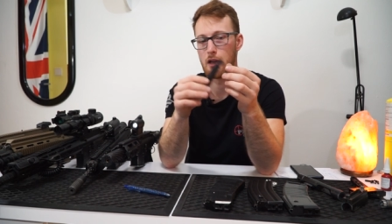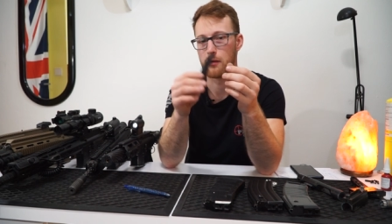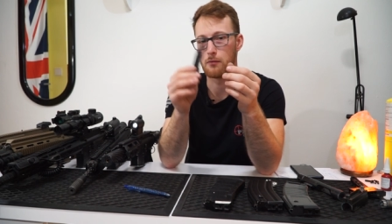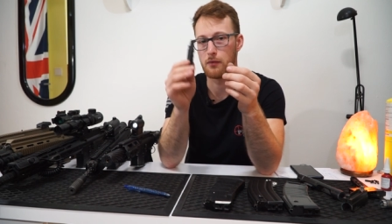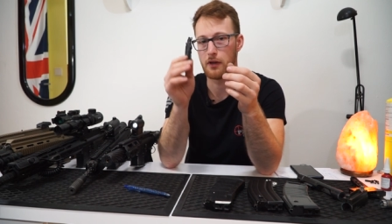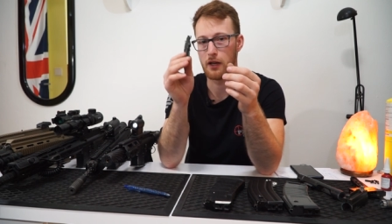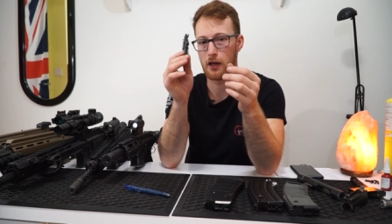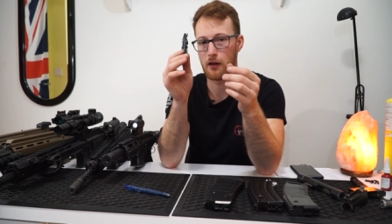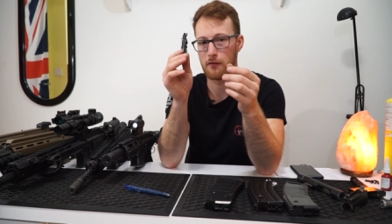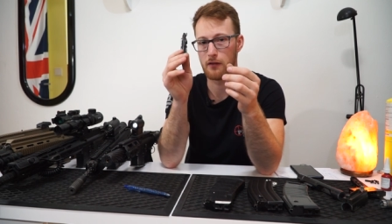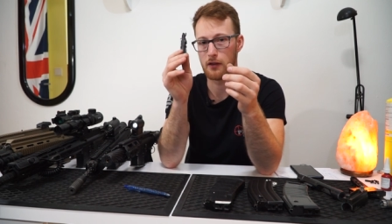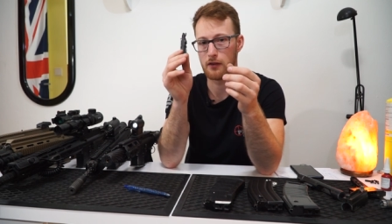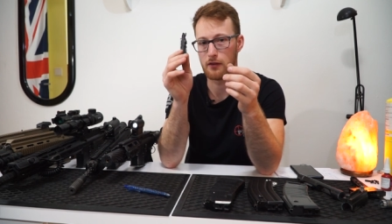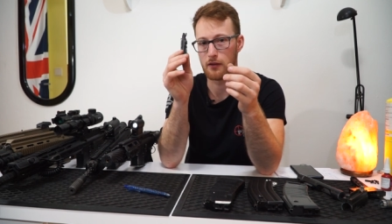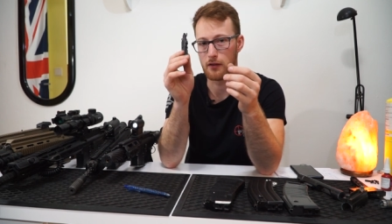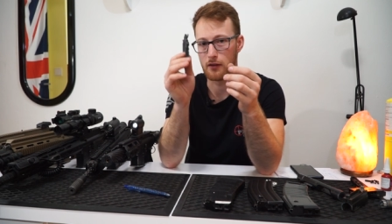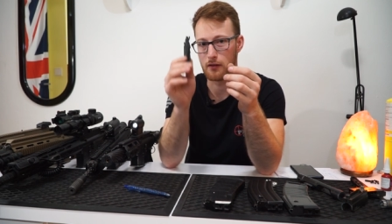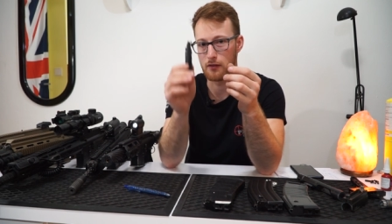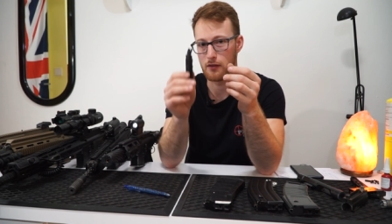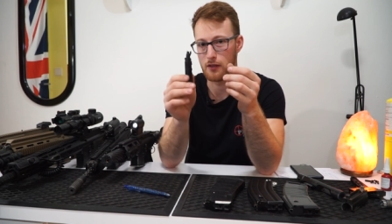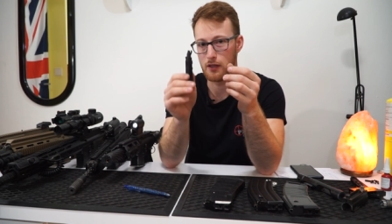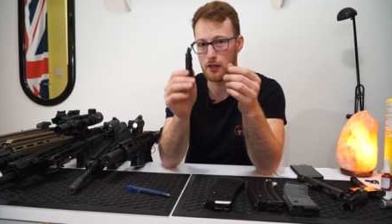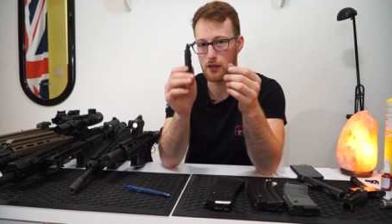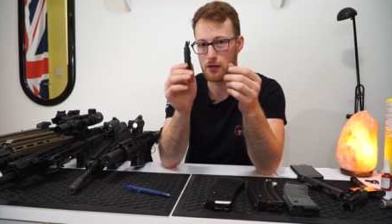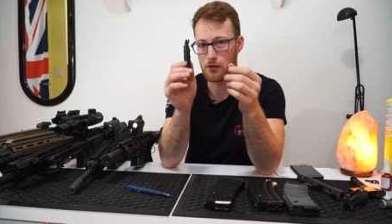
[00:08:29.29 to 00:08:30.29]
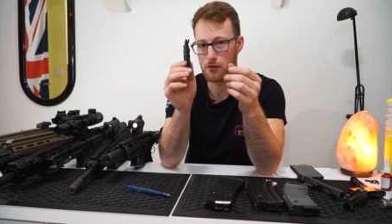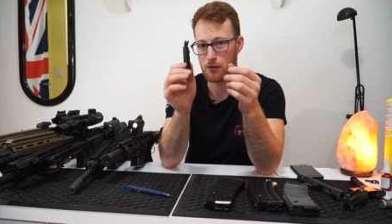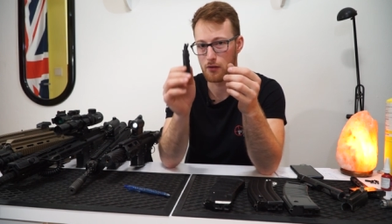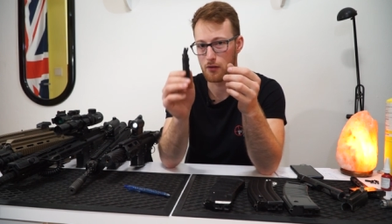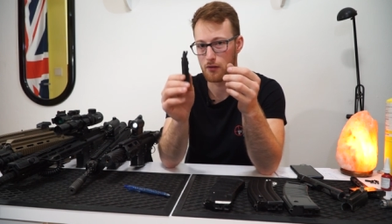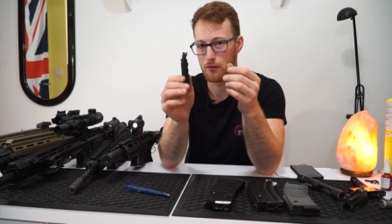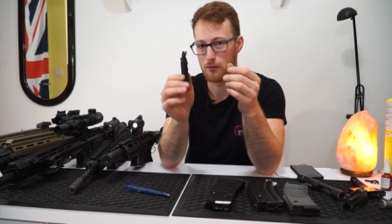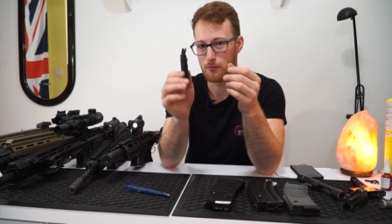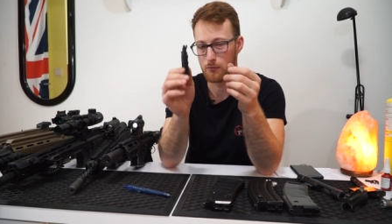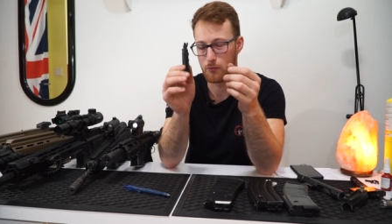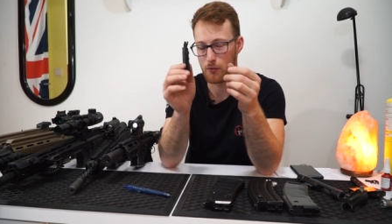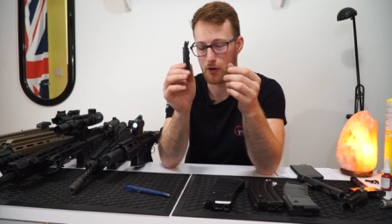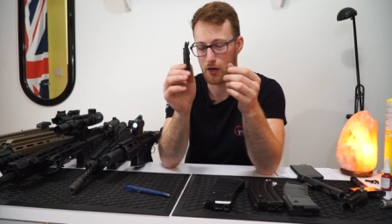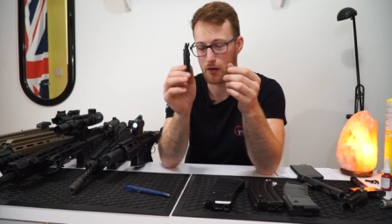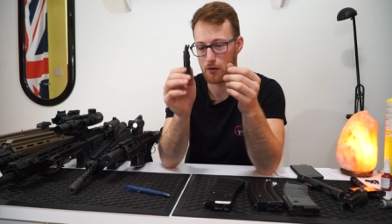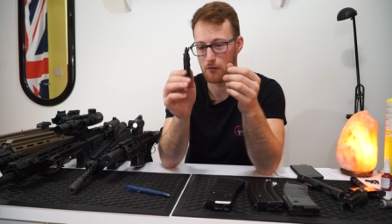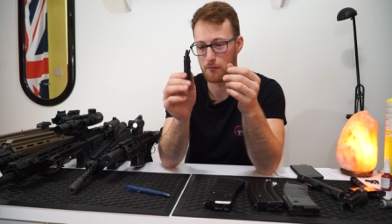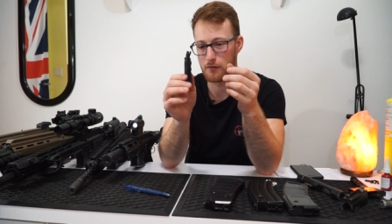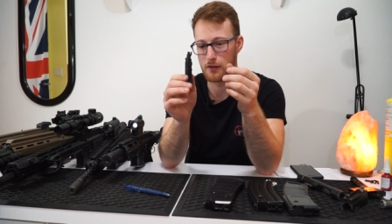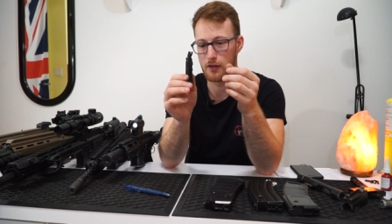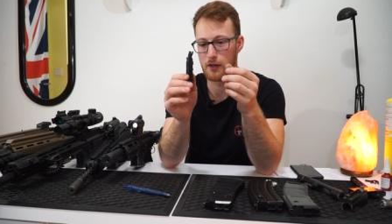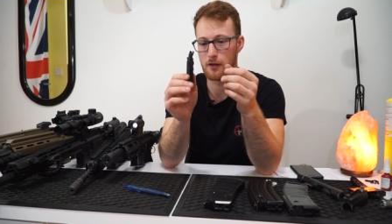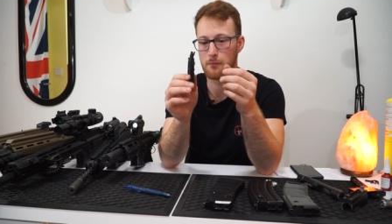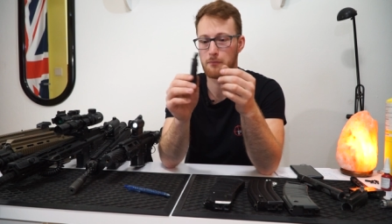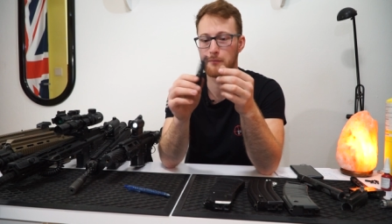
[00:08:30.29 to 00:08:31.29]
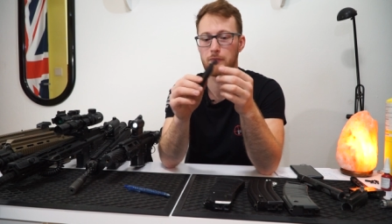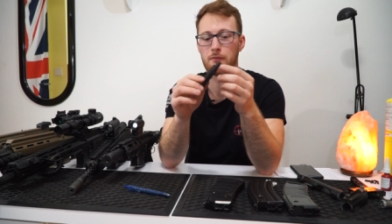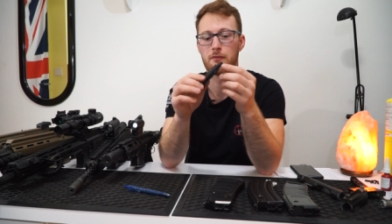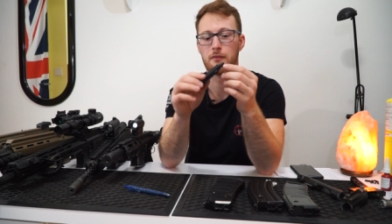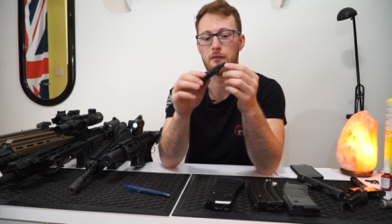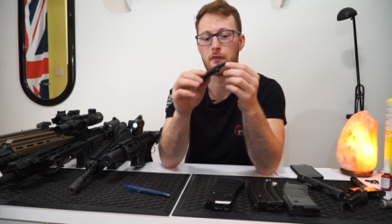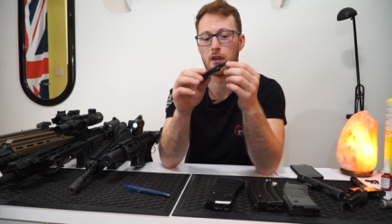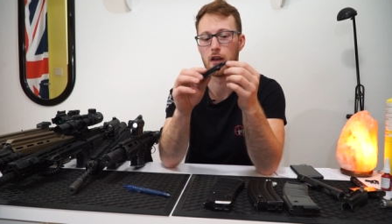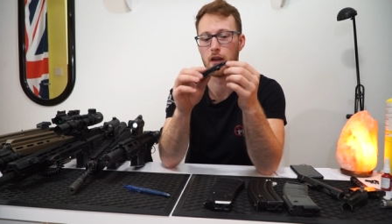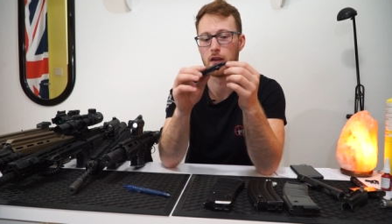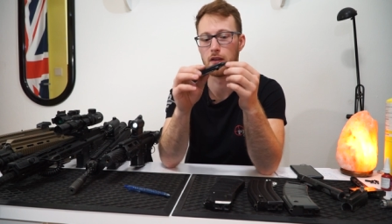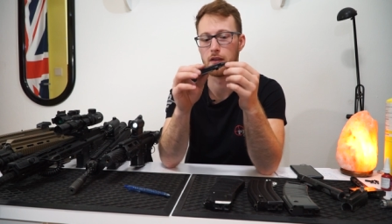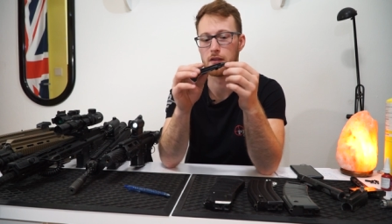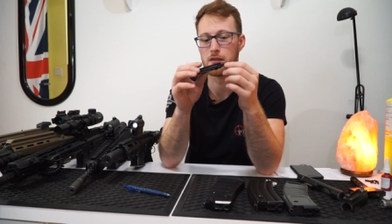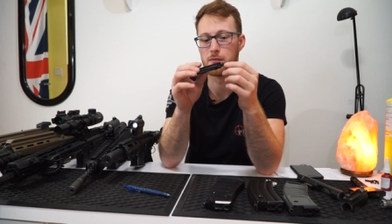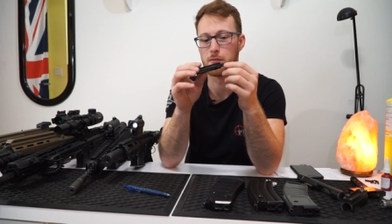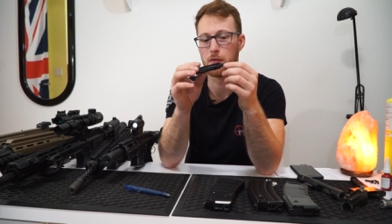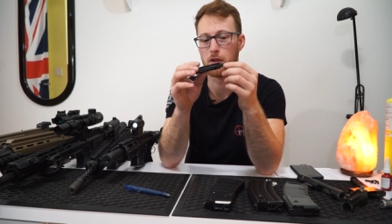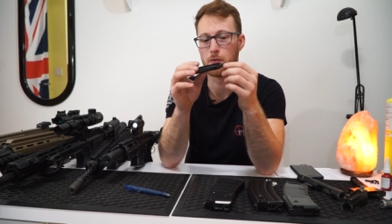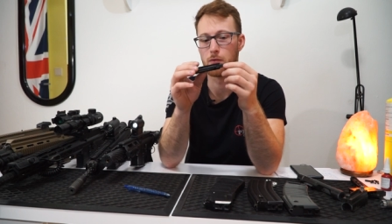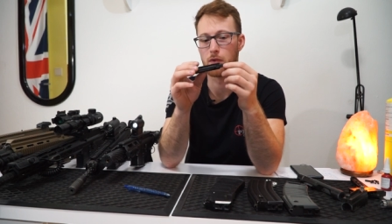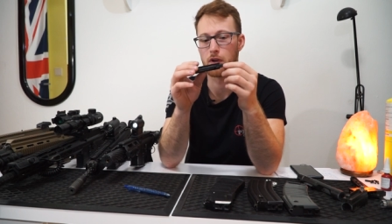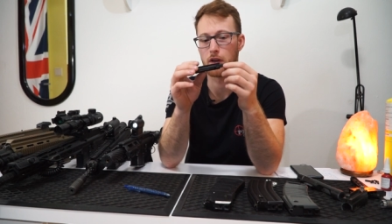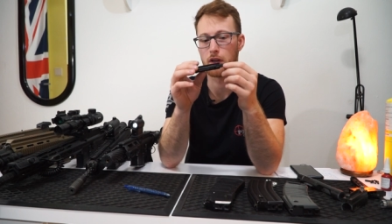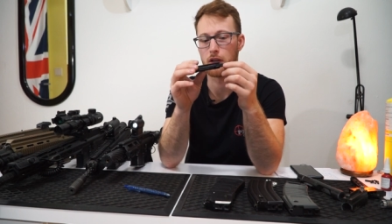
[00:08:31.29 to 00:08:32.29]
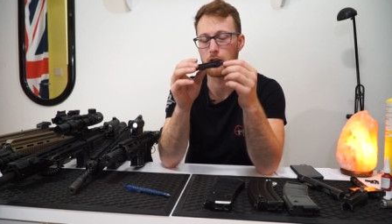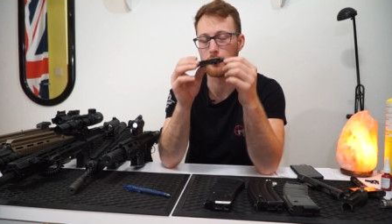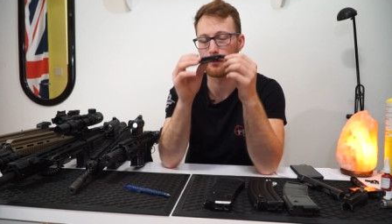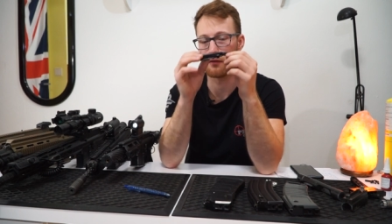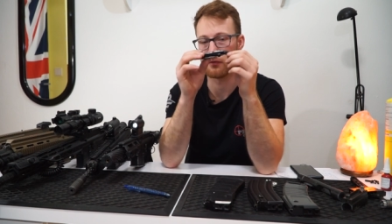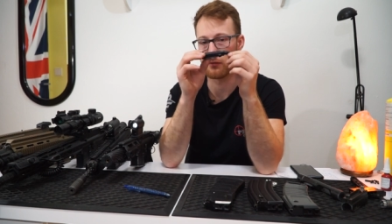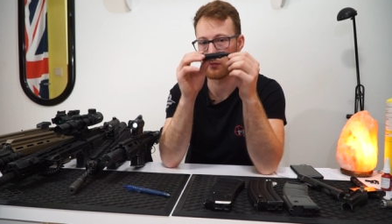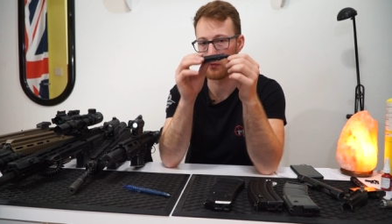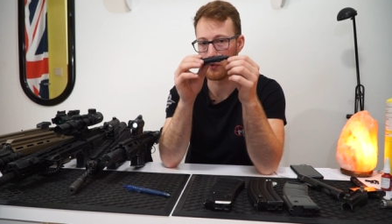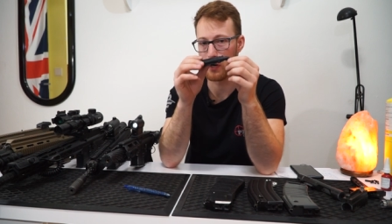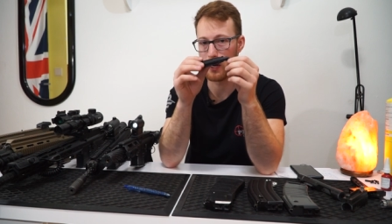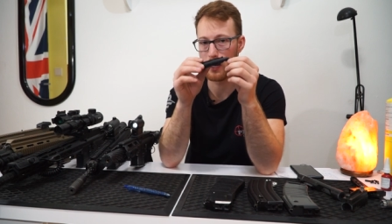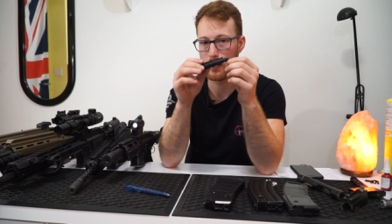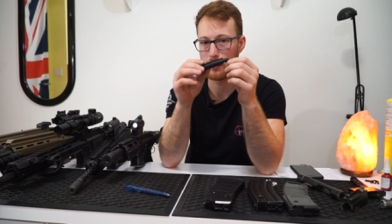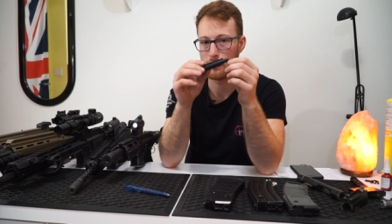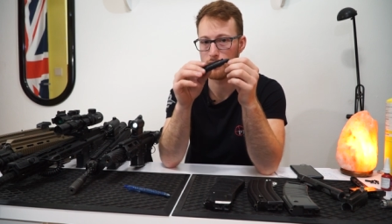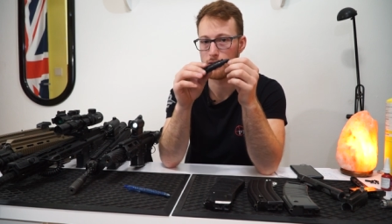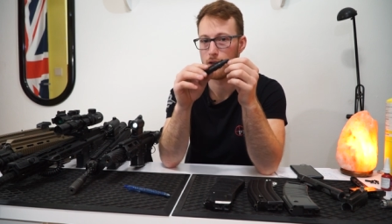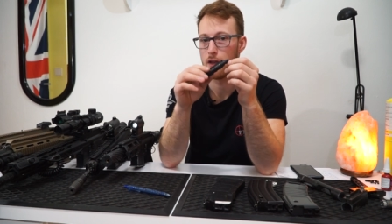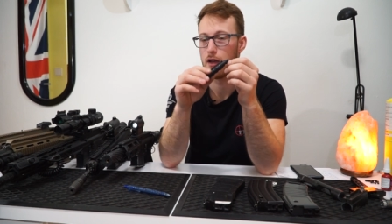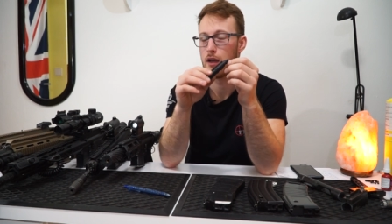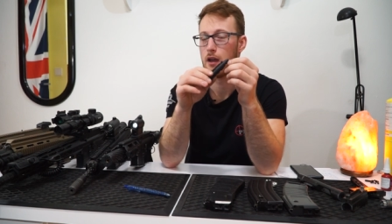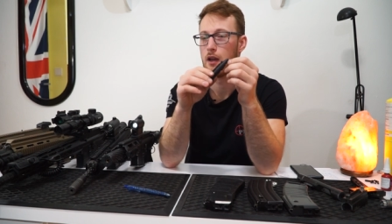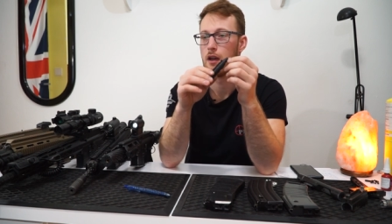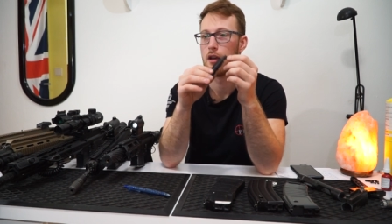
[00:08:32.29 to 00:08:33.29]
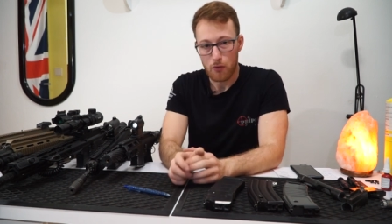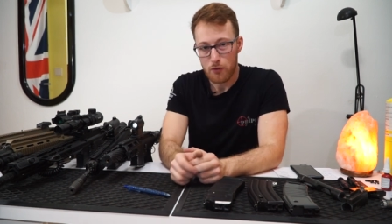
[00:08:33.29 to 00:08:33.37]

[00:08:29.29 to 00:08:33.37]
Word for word: and we have it in each one of them, and it's been working great.